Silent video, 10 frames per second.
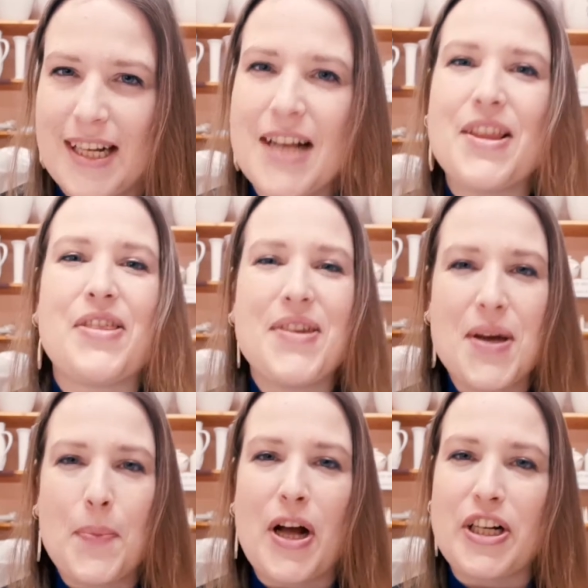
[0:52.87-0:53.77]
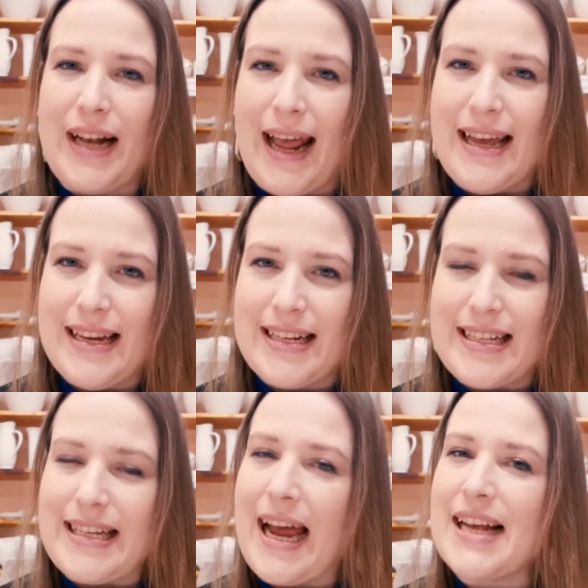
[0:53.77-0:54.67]
The thing about clay is
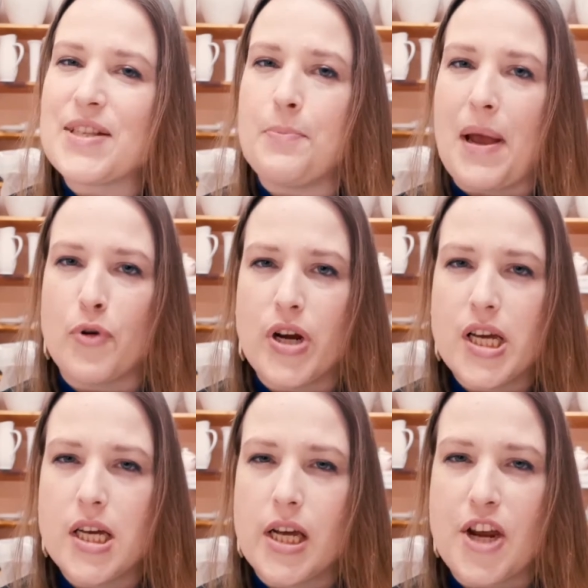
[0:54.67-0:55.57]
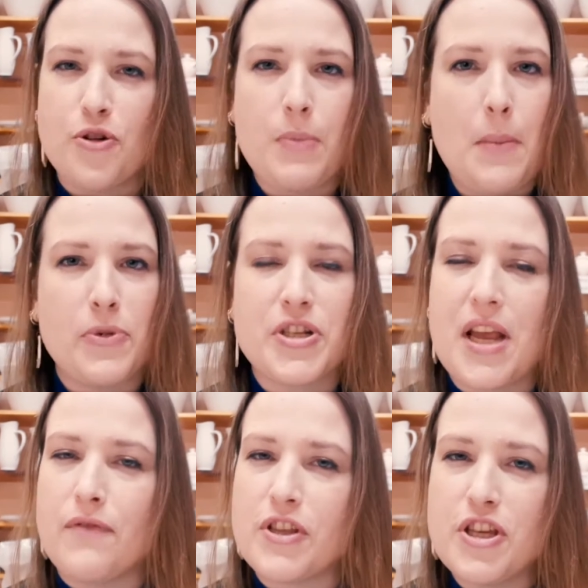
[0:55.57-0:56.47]
it has a memory. It remembers
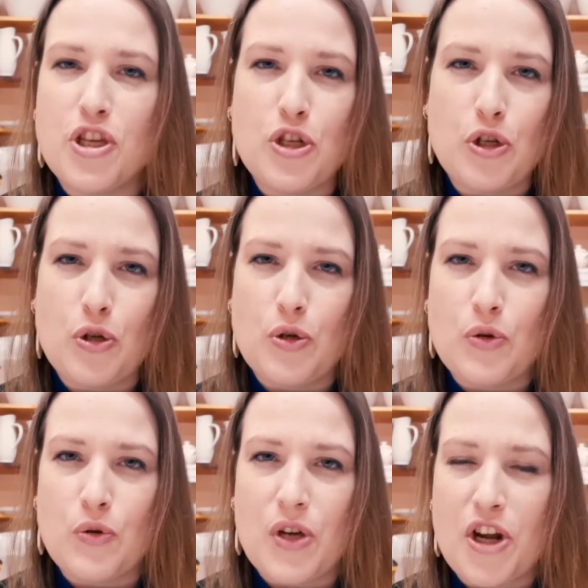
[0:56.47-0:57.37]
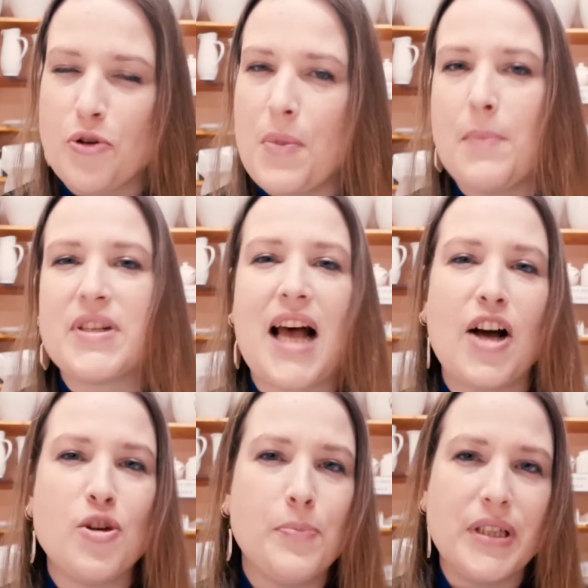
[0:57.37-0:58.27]
everything you do. It remembers how
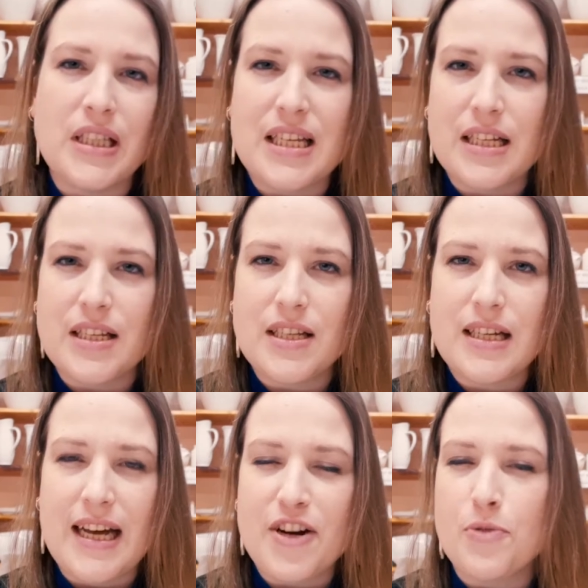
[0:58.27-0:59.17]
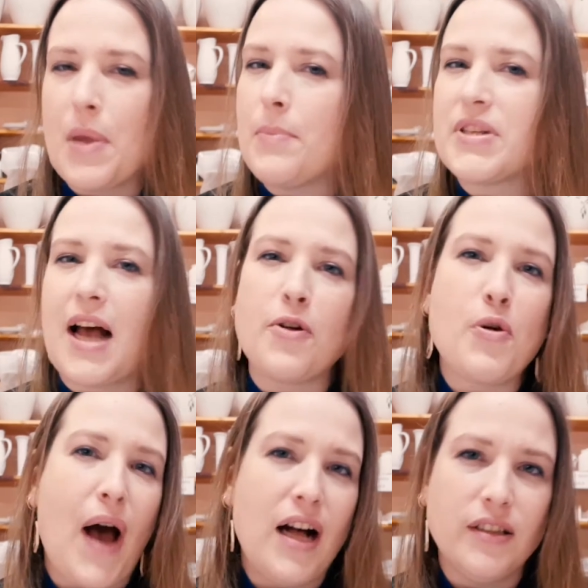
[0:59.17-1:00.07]
you built it. It remembers how you
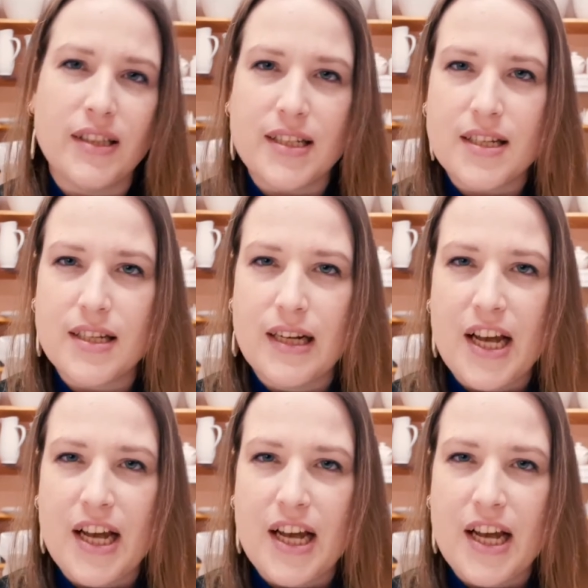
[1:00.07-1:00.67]
held it.